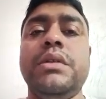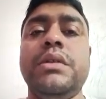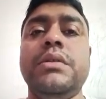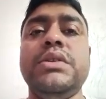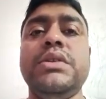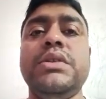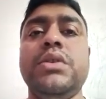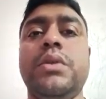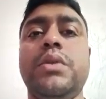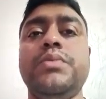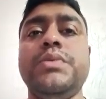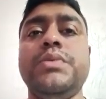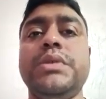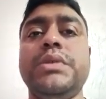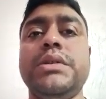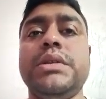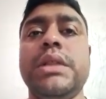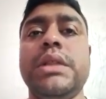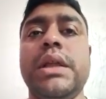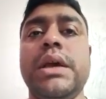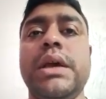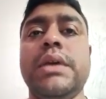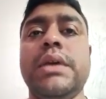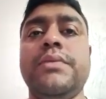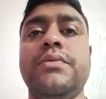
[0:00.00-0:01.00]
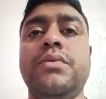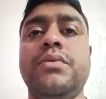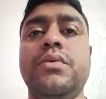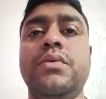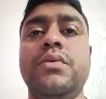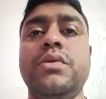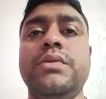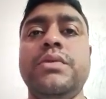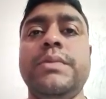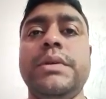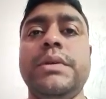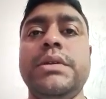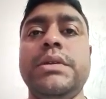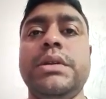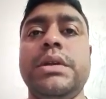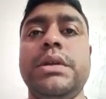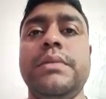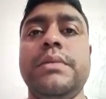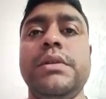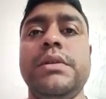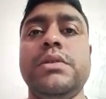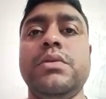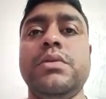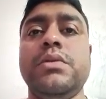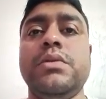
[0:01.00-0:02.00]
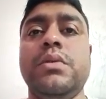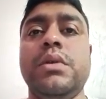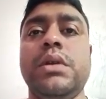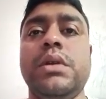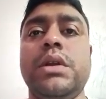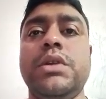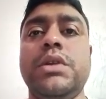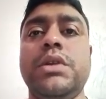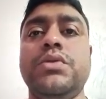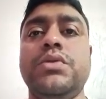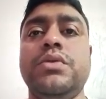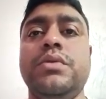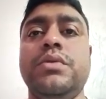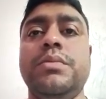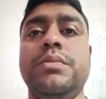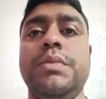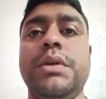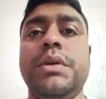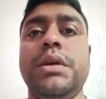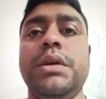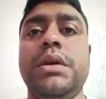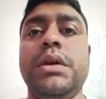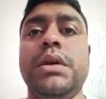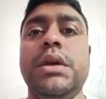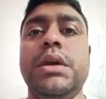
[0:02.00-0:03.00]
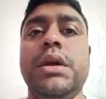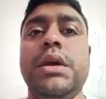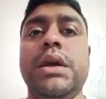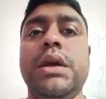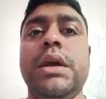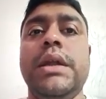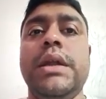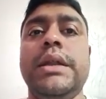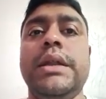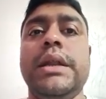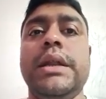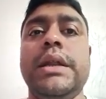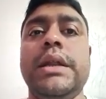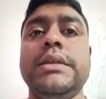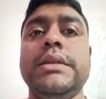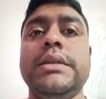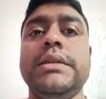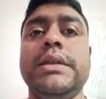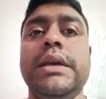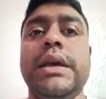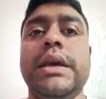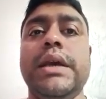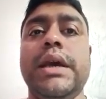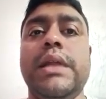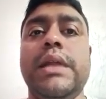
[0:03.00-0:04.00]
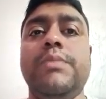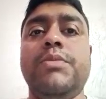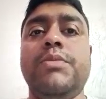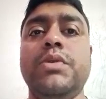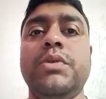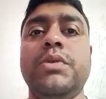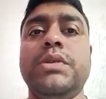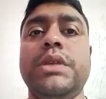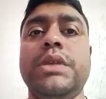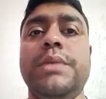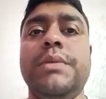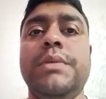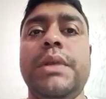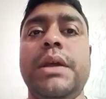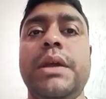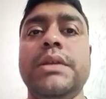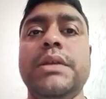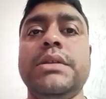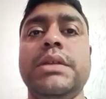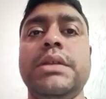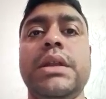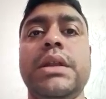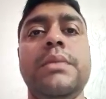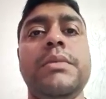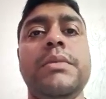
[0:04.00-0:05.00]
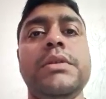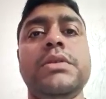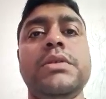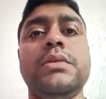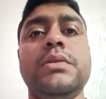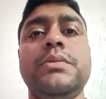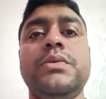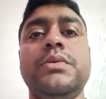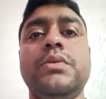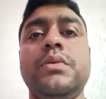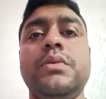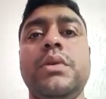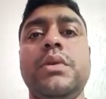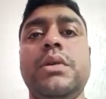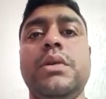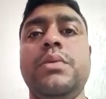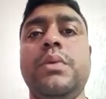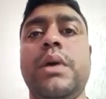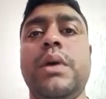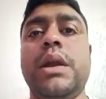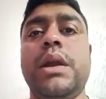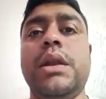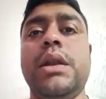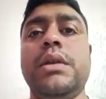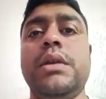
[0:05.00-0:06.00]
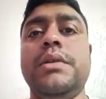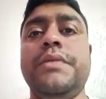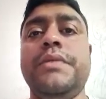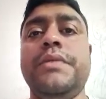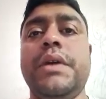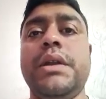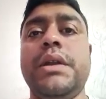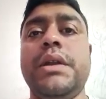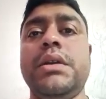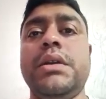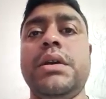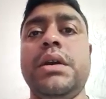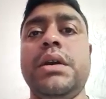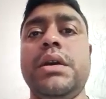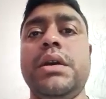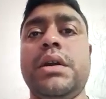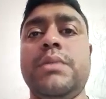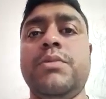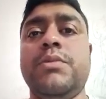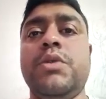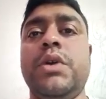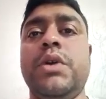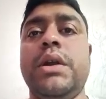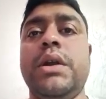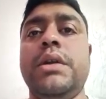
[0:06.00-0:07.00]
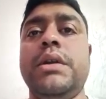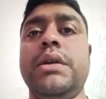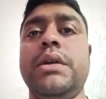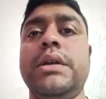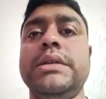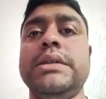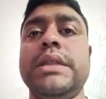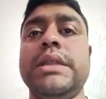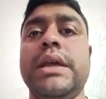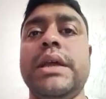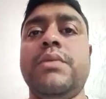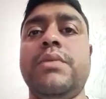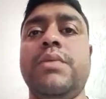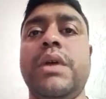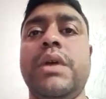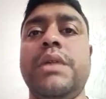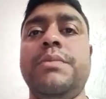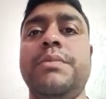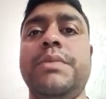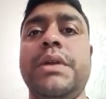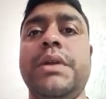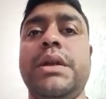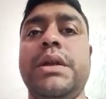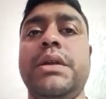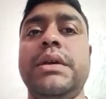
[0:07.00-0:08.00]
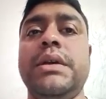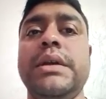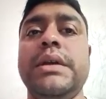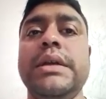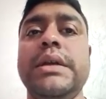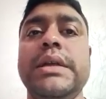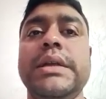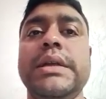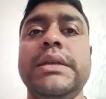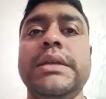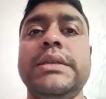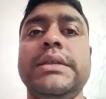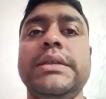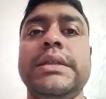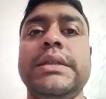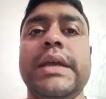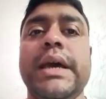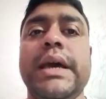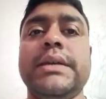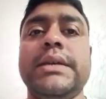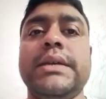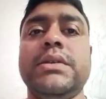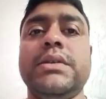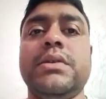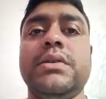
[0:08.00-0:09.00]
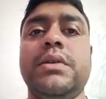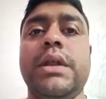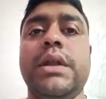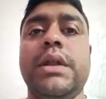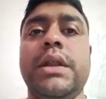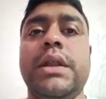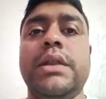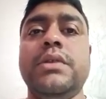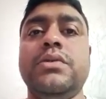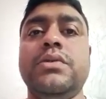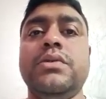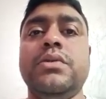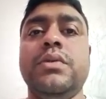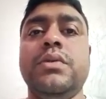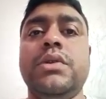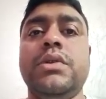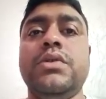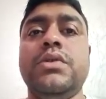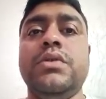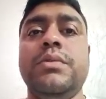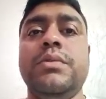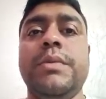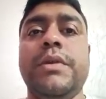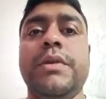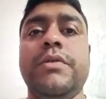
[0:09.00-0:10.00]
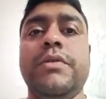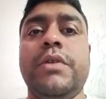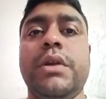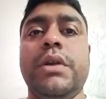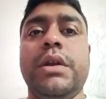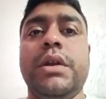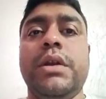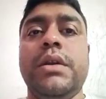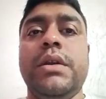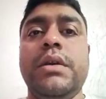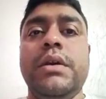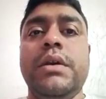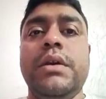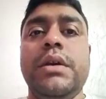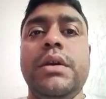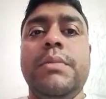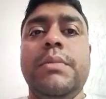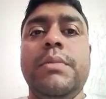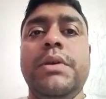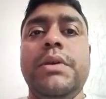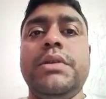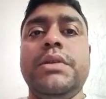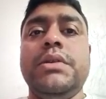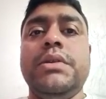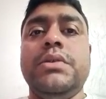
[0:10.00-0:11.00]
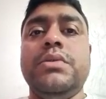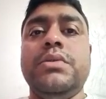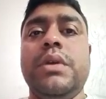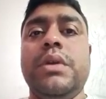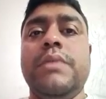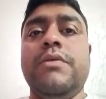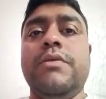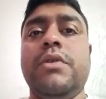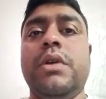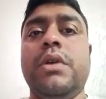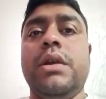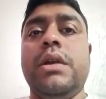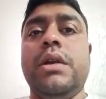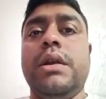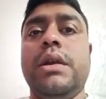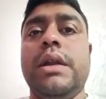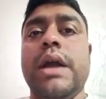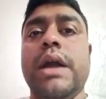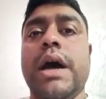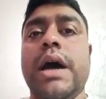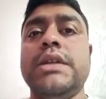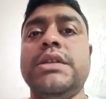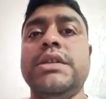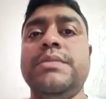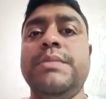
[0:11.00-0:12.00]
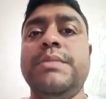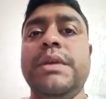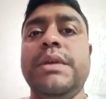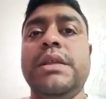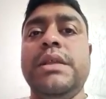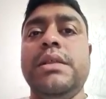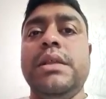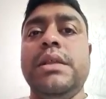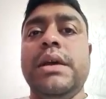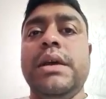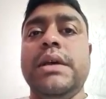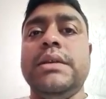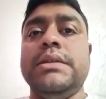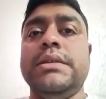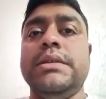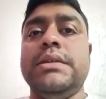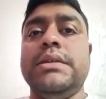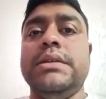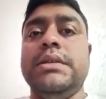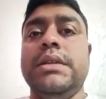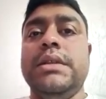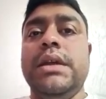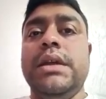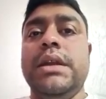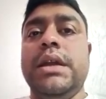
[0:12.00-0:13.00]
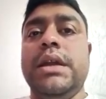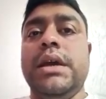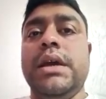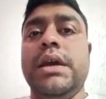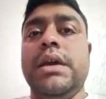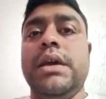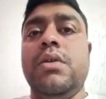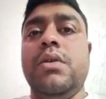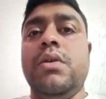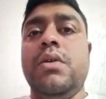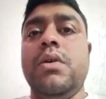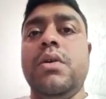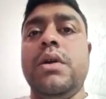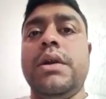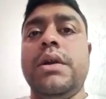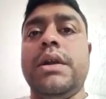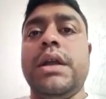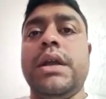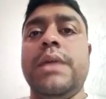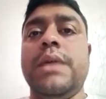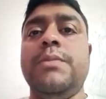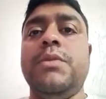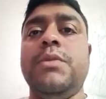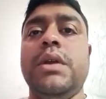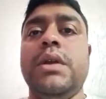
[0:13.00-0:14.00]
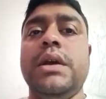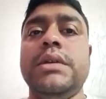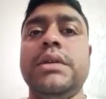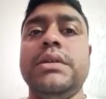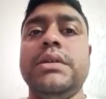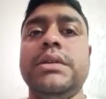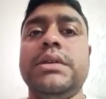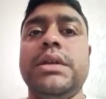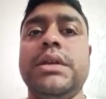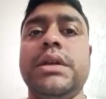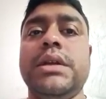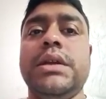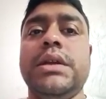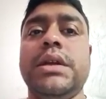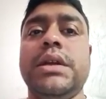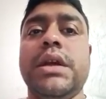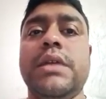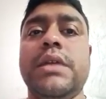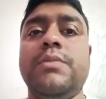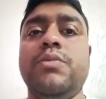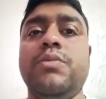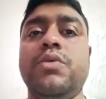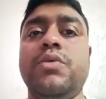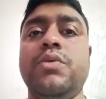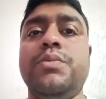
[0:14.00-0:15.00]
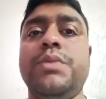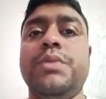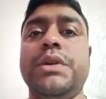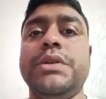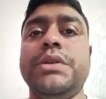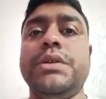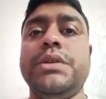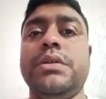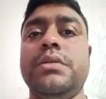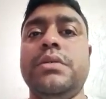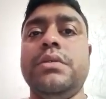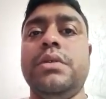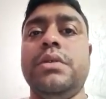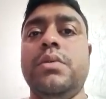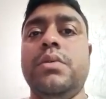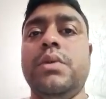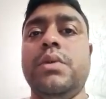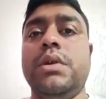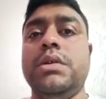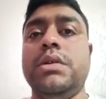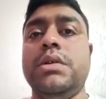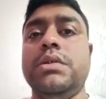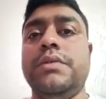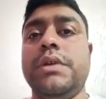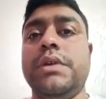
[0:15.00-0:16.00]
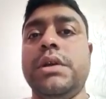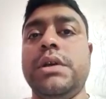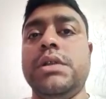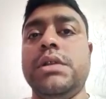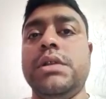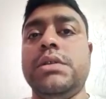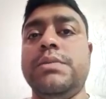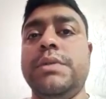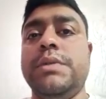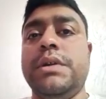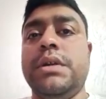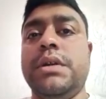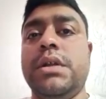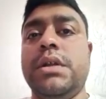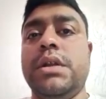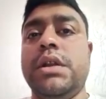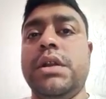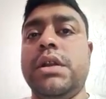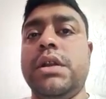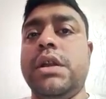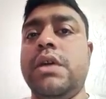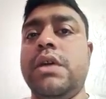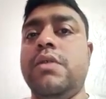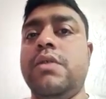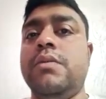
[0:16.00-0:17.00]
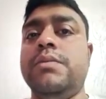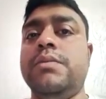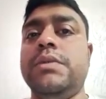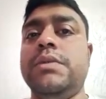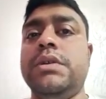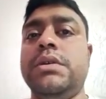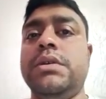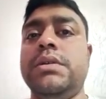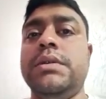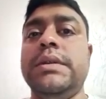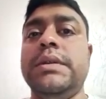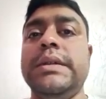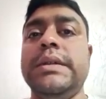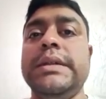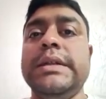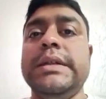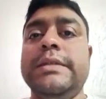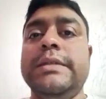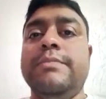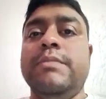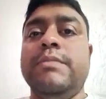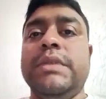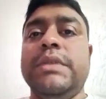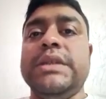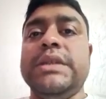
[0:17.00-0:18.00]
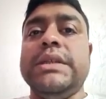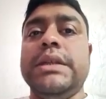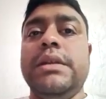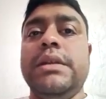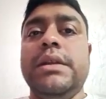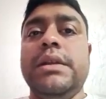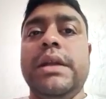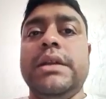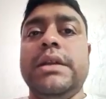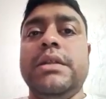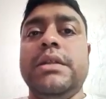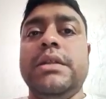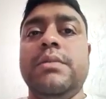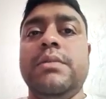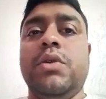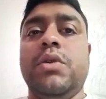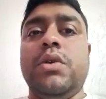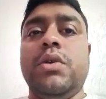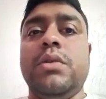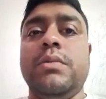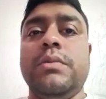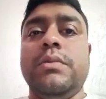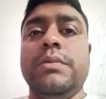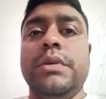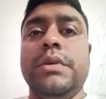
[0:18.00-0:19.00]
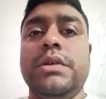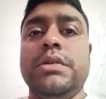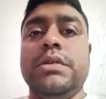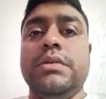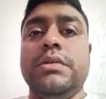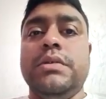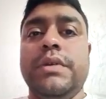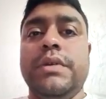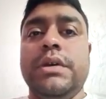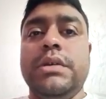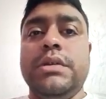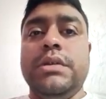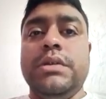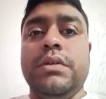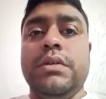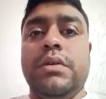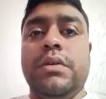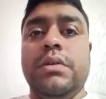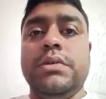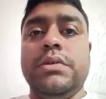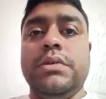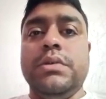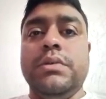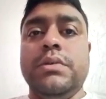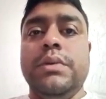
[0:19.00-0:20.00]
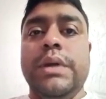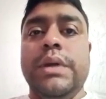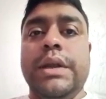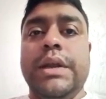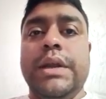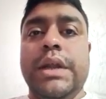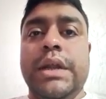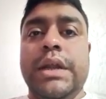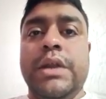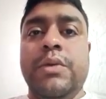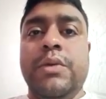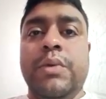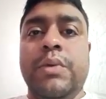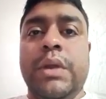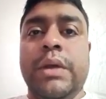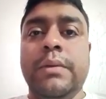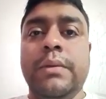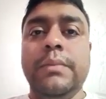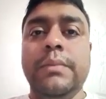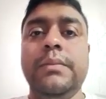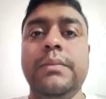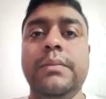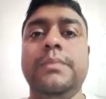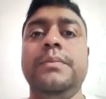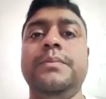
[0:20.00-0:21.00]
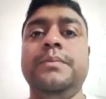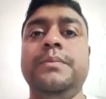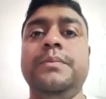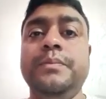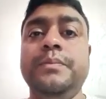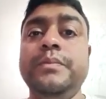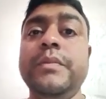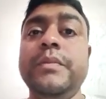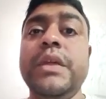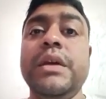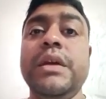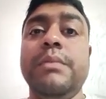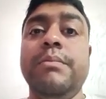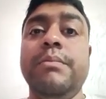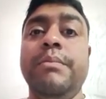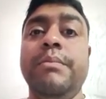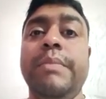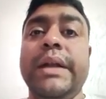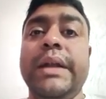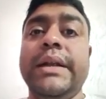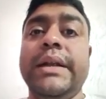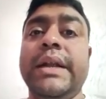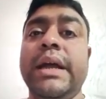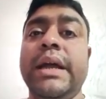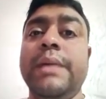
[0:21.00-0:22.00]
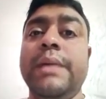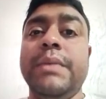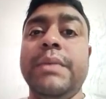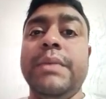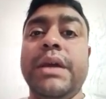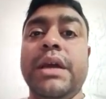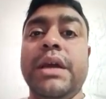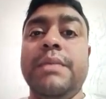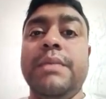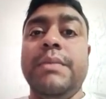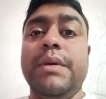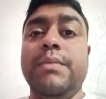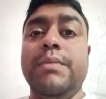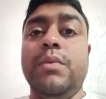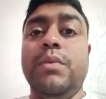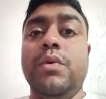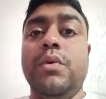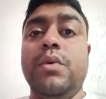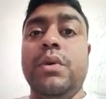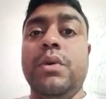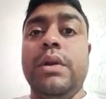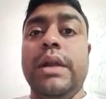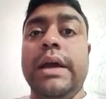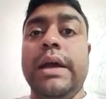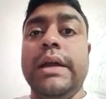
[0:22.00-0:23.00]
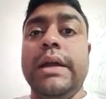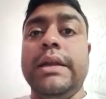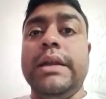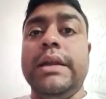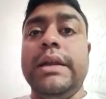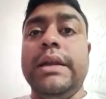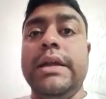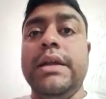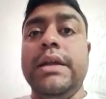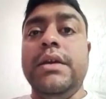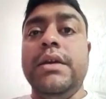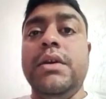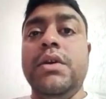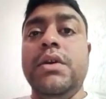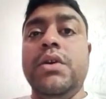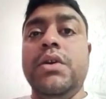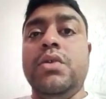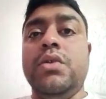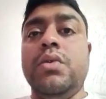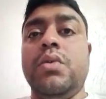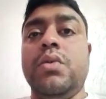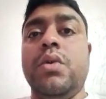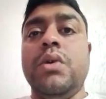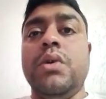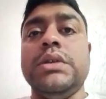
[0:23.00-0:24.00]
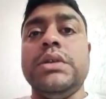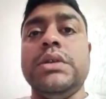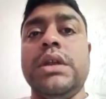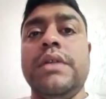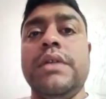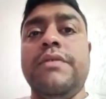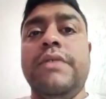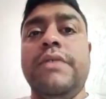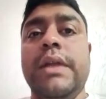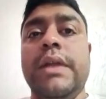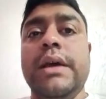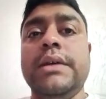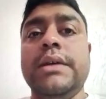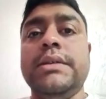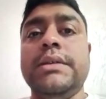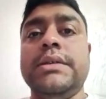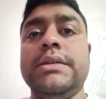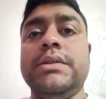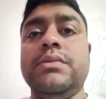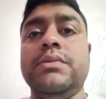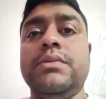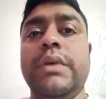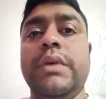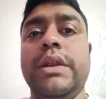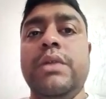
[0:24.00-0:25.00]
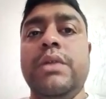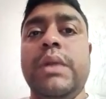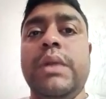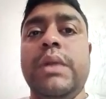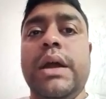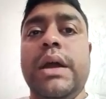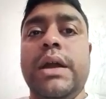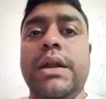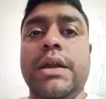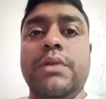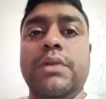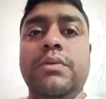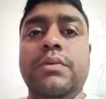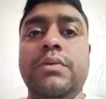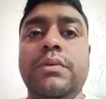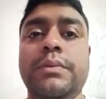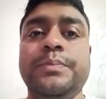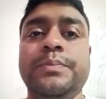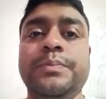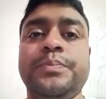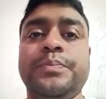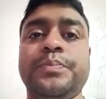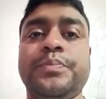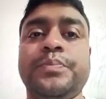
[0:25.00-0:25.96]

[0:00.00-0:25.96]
rich options like fruits, vegetables, whole grain should be eaten as they help to stabilize the levels of sugar, while refined carbohydrates like white bread, snacks containing sugar should be avoided. Patients should avoid large meal as they take a longer time to digest and it can put pressure on the lower esophageal sphincter and remove the muscle at the bottom of the esophagus. Also, eating during bedtime can be more likely to cause the reflux when you lie down.